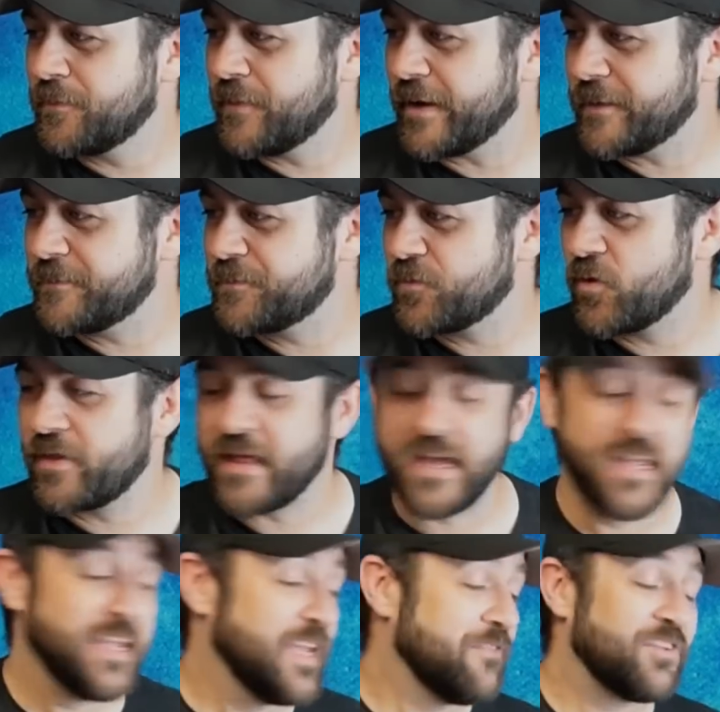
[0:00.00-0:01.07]
But with
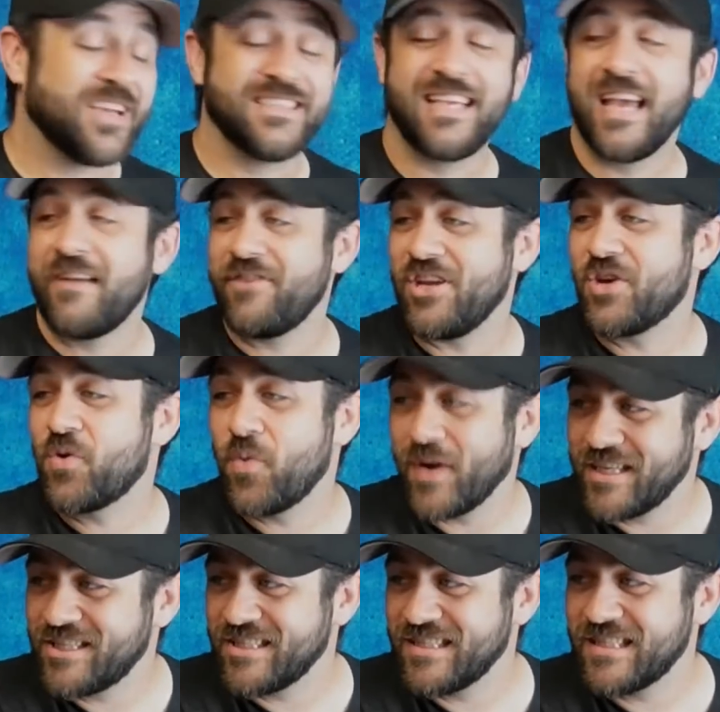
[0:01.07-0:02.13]
that, if you guys have any
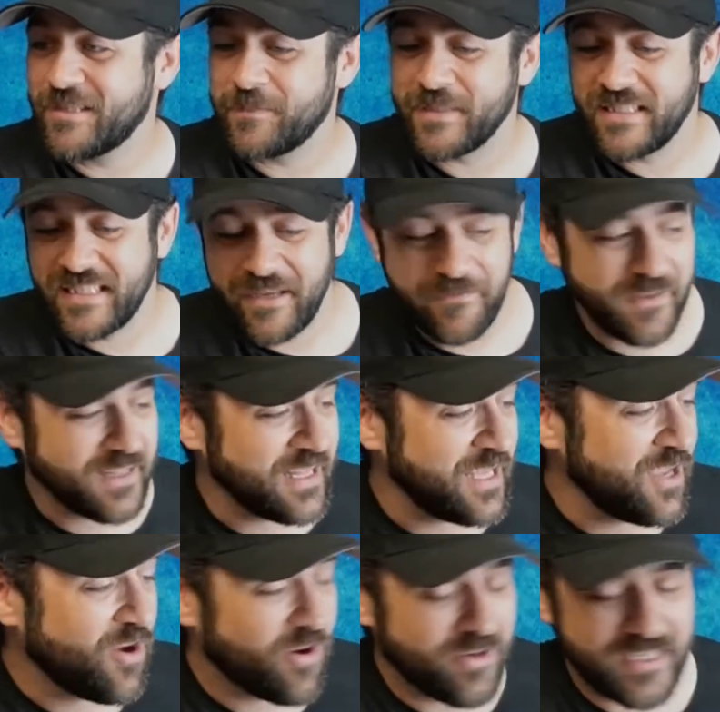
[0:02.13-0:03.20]
questions
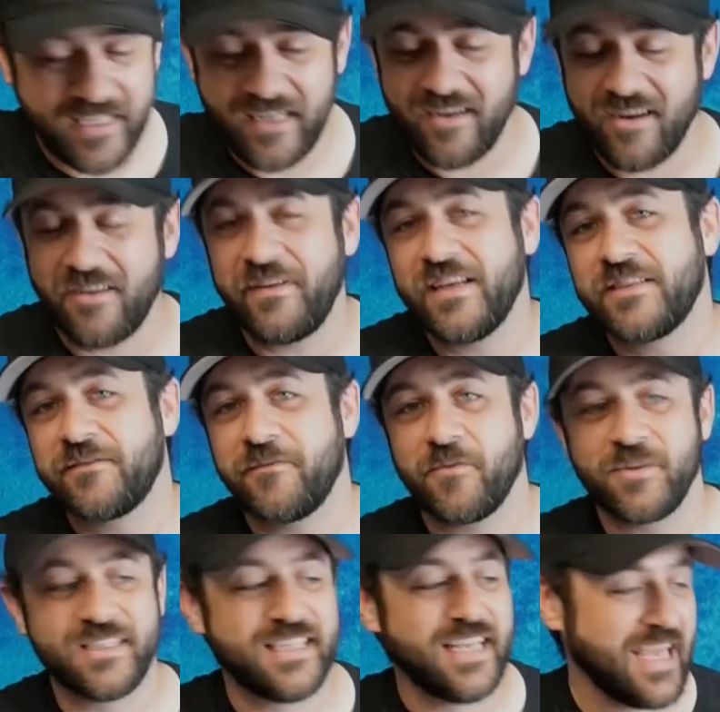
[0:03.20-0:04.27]
specifically, RTR,
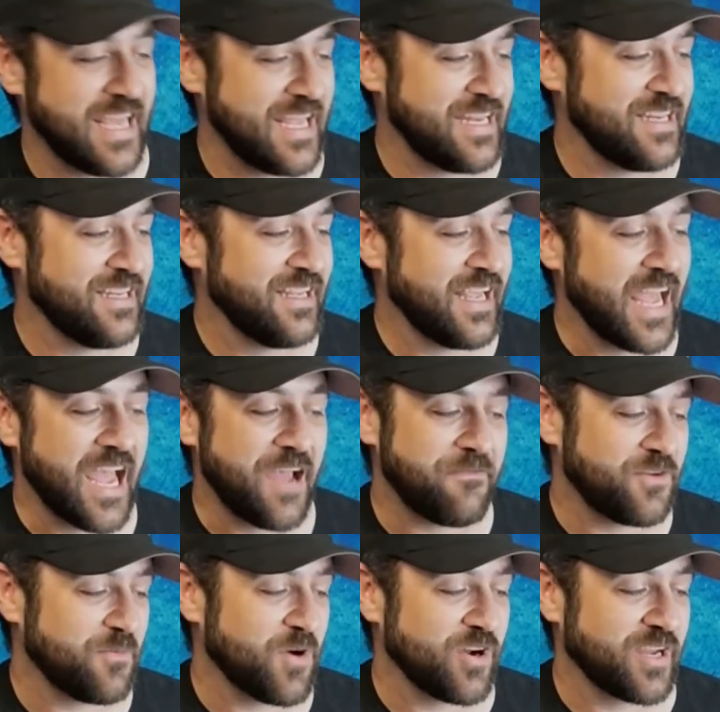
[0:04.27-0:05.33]
VS410,
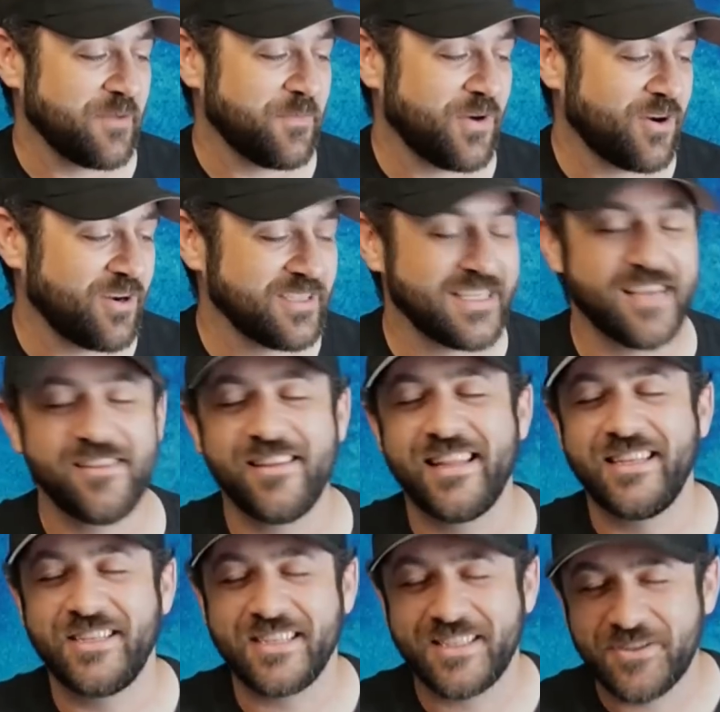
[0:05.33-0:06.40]
aftermarket parts, other
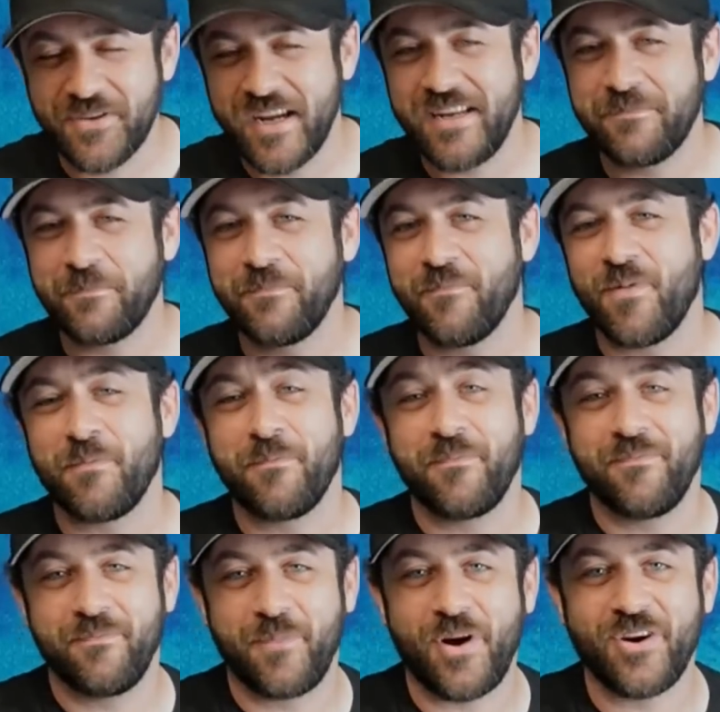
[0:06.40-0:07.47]
than just straight
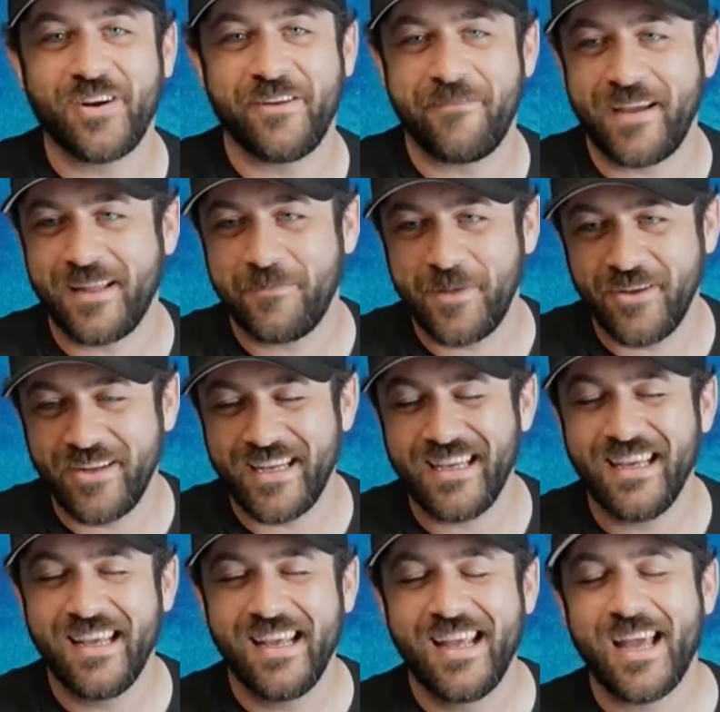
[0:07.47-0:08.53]
part availability,
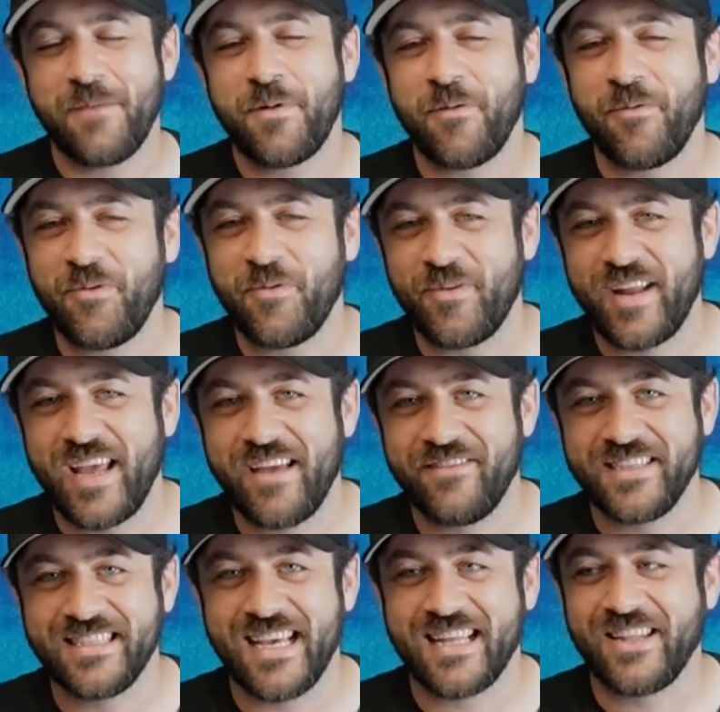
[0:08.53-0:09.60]
I probably won't have
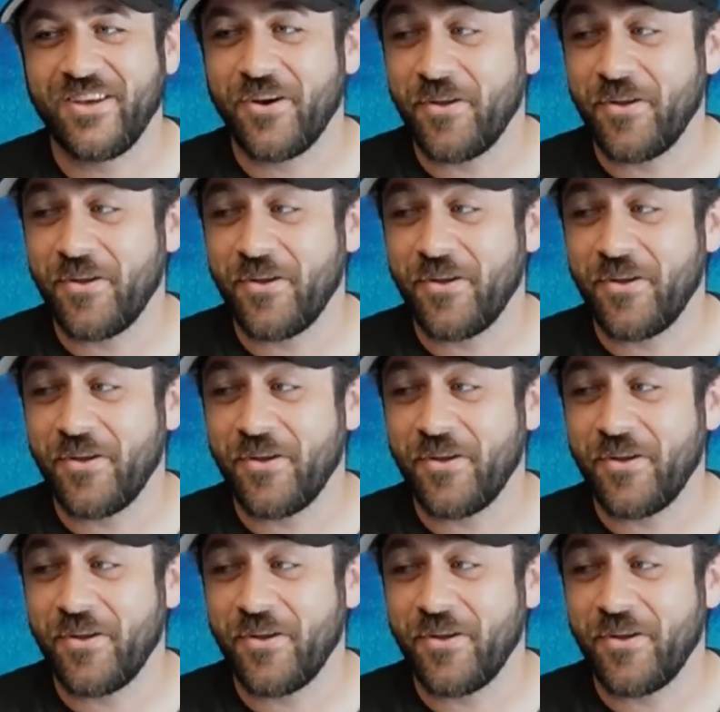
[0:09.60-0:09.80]
exactly